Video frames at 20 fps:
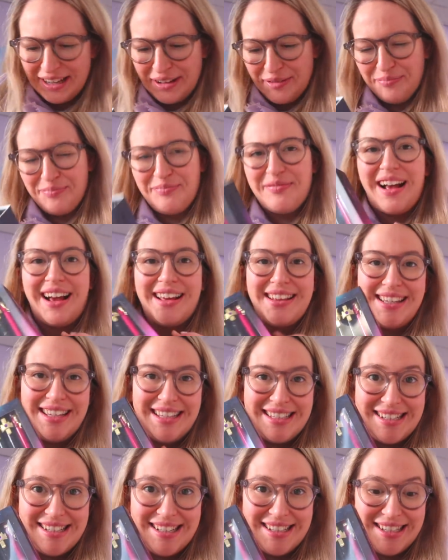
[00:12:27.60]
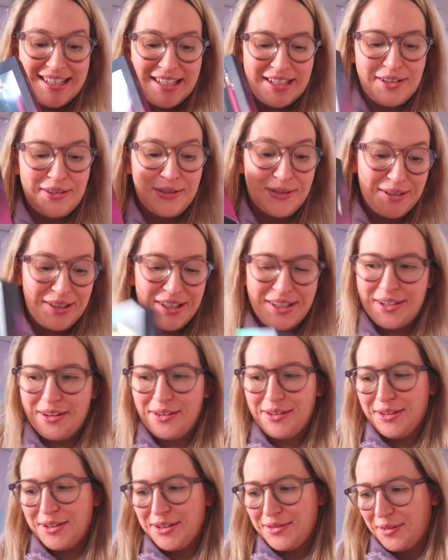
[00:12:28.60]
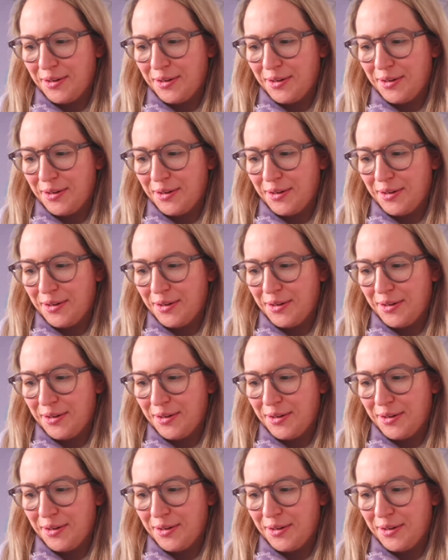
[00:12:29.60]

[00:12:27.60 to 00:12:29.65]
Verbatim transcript: um, I think it's Disney Store she's got those